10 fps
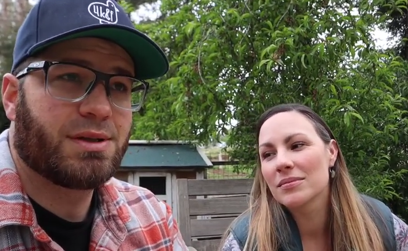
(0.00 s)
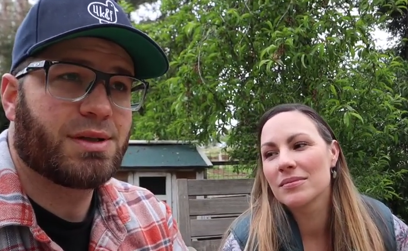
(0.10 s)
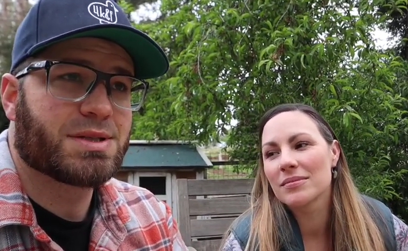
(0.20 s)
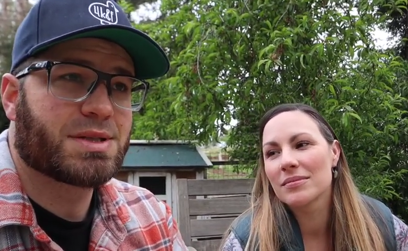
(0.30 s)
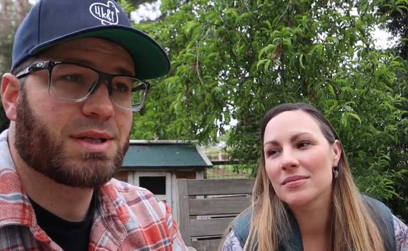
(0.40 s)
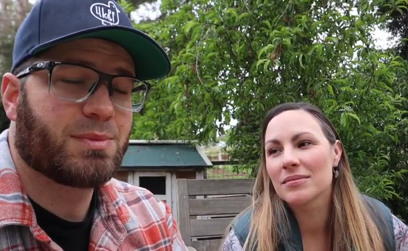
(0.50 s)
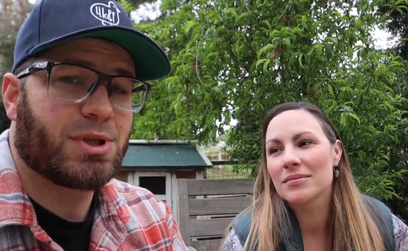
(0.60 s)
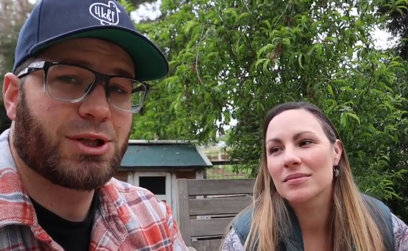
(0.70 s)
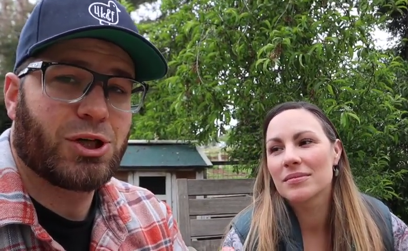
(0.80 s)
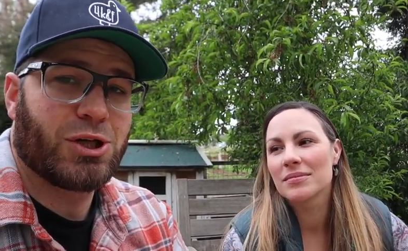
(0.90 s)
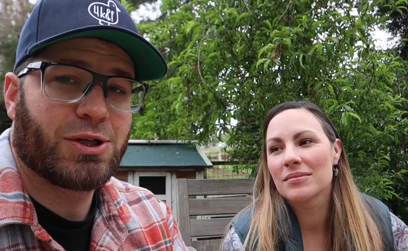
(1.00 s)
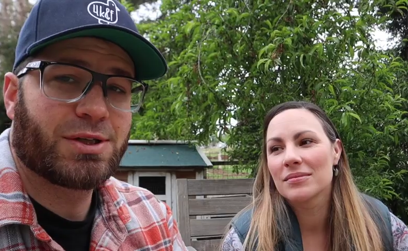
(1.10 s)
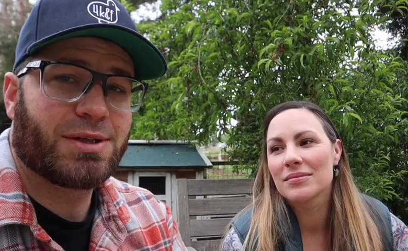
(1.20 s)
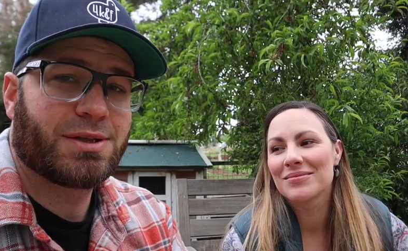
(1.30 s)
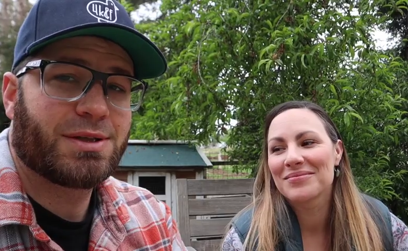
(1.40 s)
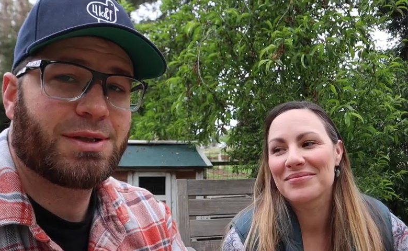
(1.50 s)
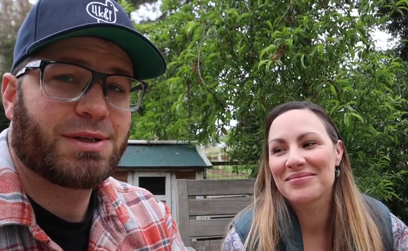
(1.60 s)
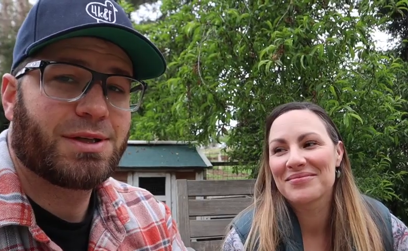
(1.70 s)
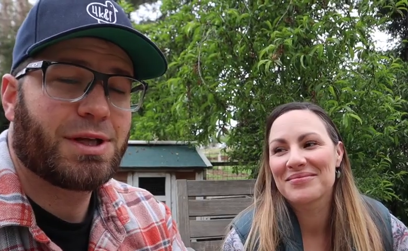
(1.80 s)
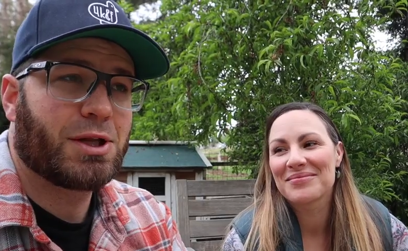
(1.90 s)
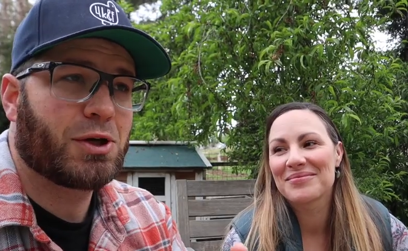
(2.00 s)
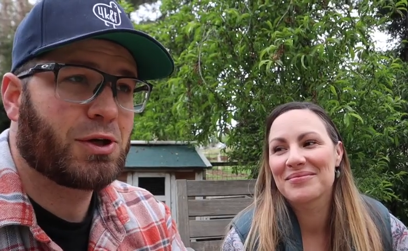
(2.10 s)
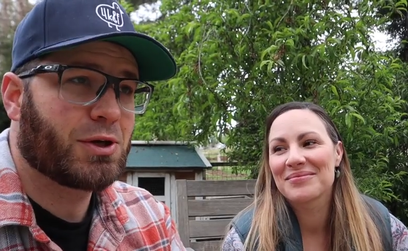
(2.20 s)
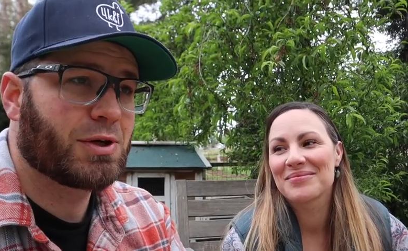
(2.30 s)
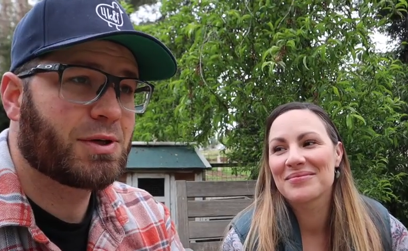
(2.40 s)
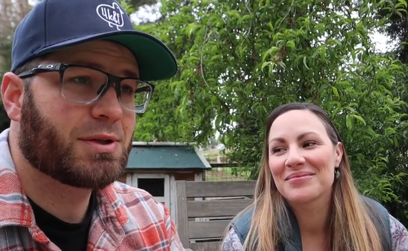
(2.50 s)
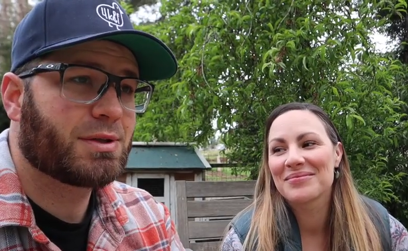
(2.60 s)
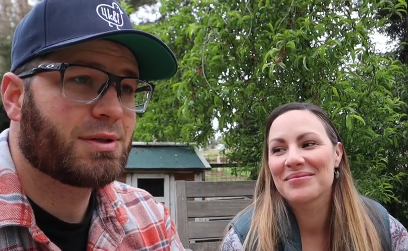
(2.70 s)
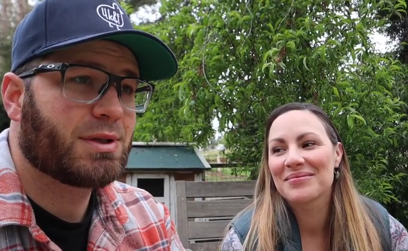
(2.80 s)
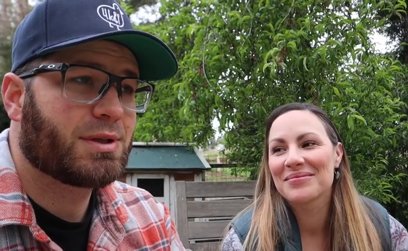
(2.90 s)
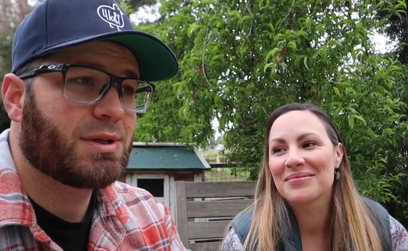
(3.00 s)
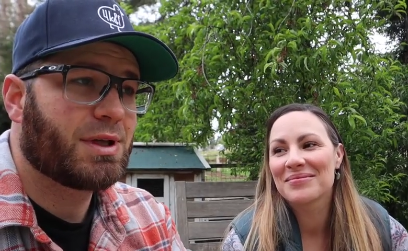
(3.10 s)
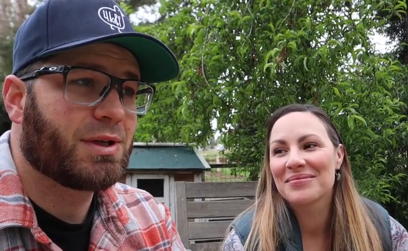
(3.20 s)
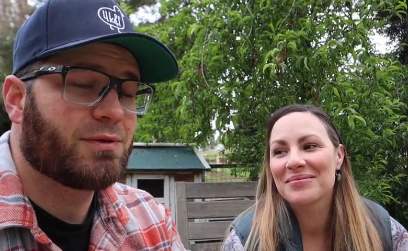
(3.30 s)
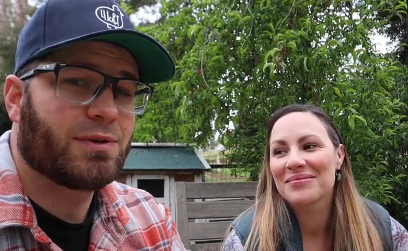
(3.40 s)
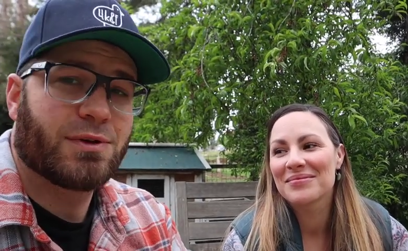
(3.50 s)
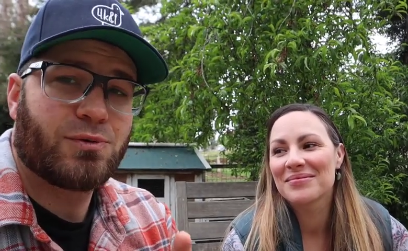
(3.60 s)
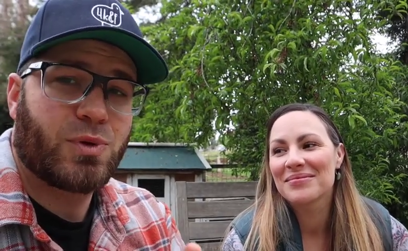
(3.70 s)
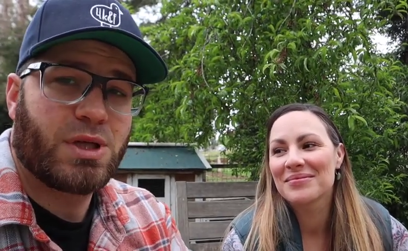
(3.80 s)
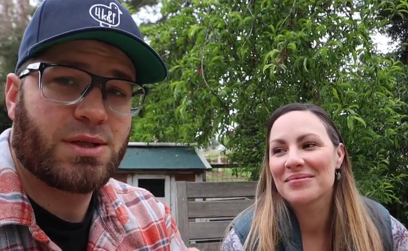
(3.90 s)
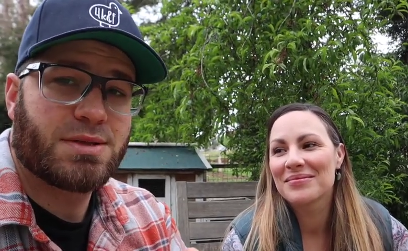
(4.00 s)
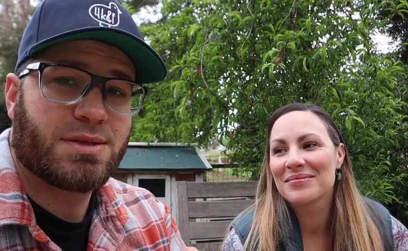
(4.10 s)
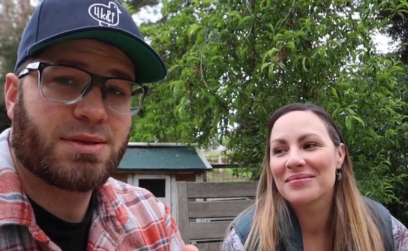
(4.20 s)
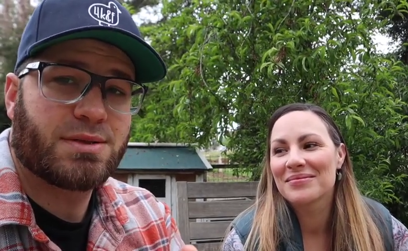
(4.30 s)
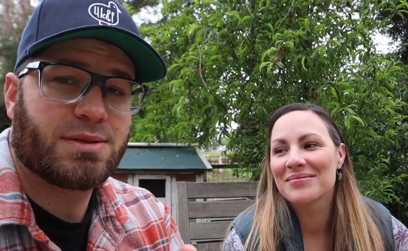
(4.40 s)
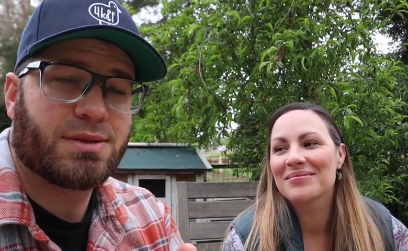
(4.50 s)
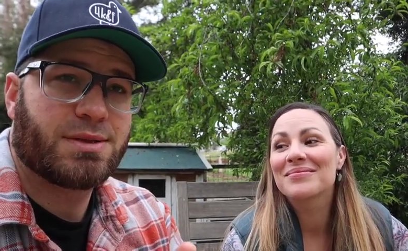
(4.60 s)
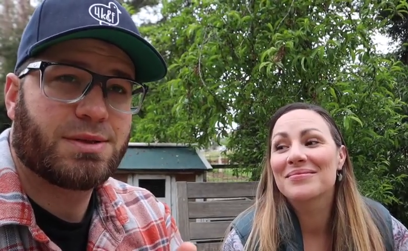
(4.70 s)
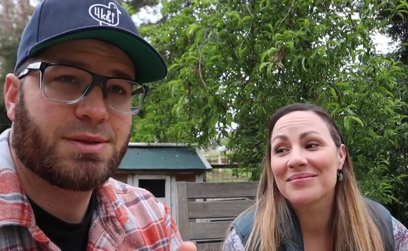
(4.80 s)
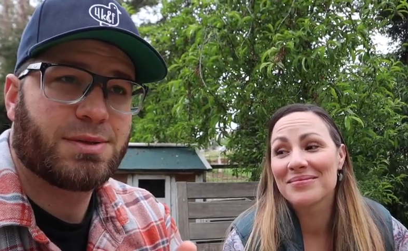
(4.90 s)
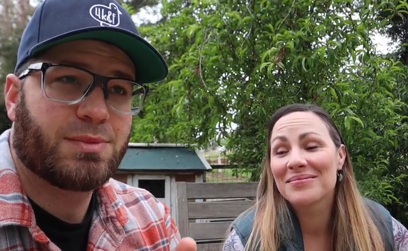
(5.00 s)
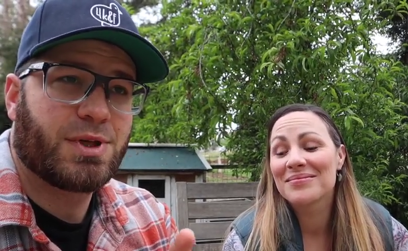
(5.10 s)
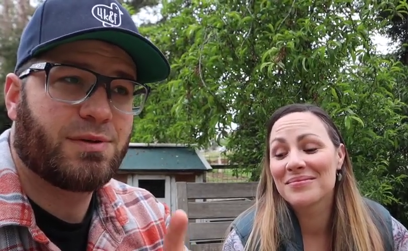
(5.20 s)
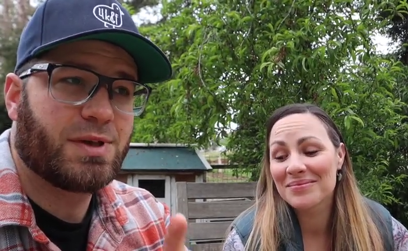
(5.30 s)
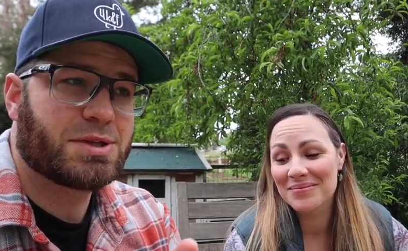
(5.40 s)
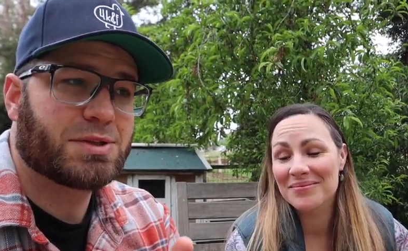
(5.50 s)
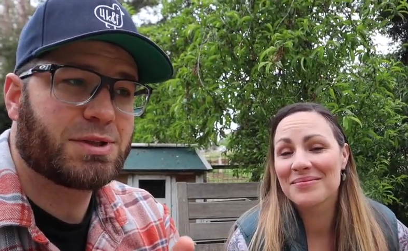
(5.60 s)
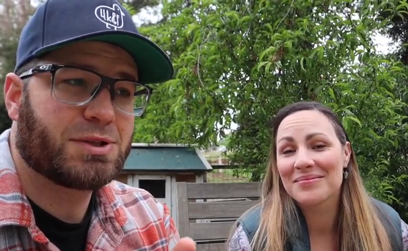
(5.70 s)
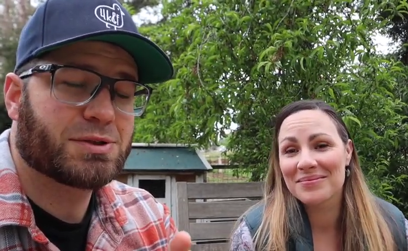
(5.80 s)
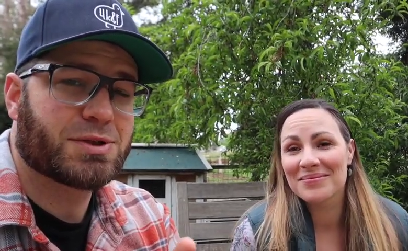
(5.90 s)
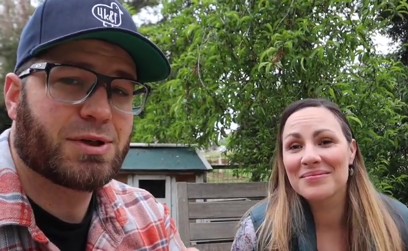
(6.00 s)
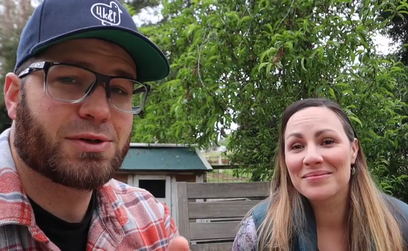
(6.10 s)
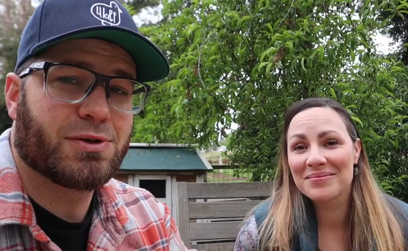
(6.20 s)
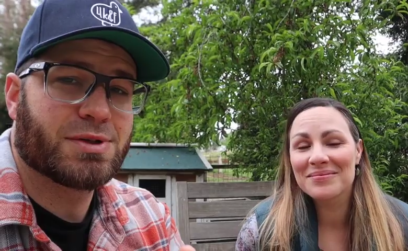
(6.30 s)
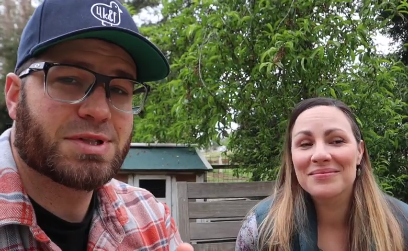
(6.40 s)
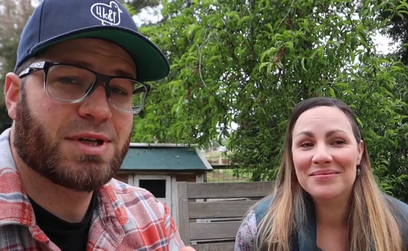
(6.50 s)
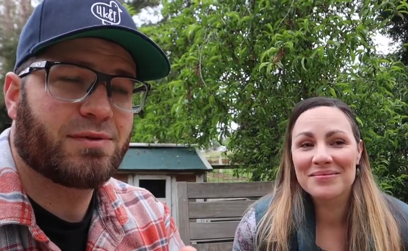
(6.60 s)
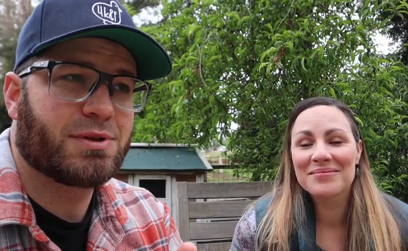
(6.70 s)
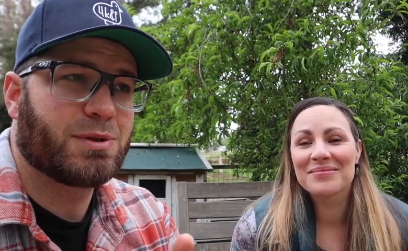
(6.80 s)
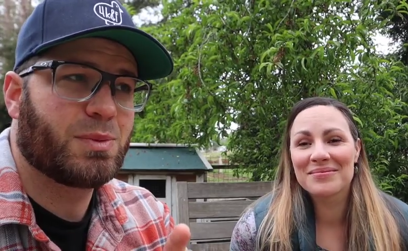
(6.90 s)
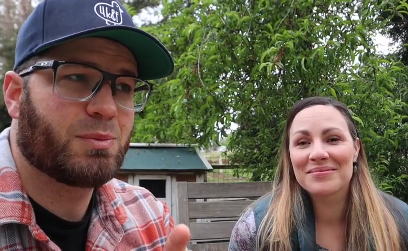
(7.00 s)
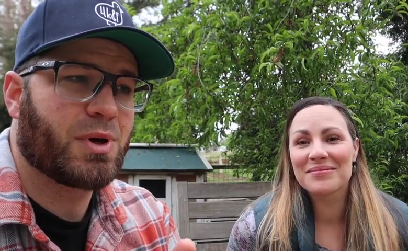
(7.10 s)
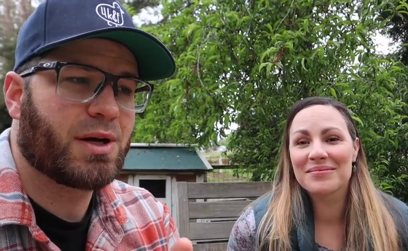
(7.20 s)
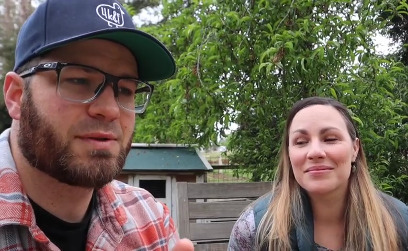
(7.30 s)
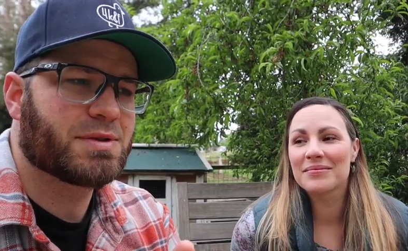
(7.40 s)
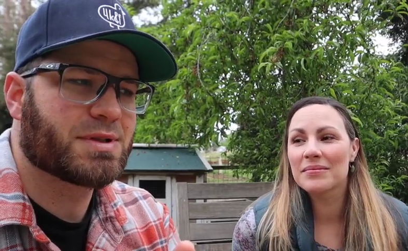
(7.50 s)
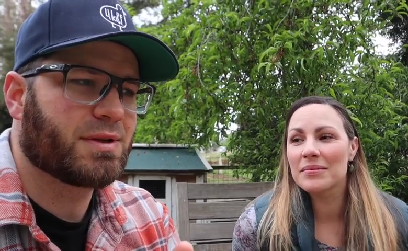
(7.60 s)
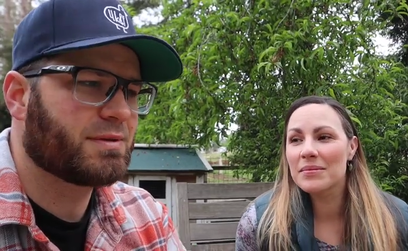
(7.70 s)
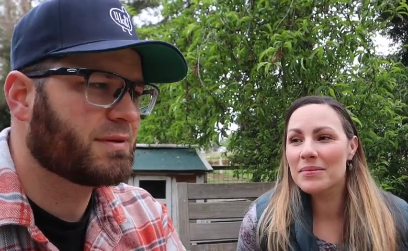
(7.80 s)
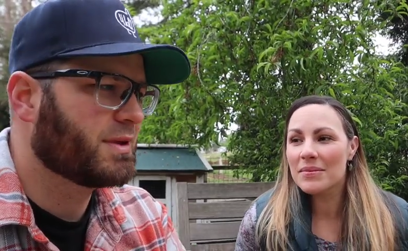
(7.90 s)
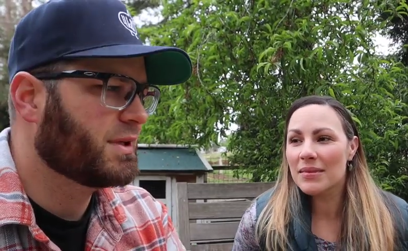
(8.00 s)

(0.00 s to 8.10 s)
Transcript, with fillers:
Speaker 1: is going to be long and hard and full of weeds but eventually you'll start growing stuff and you'll be proud of yourself.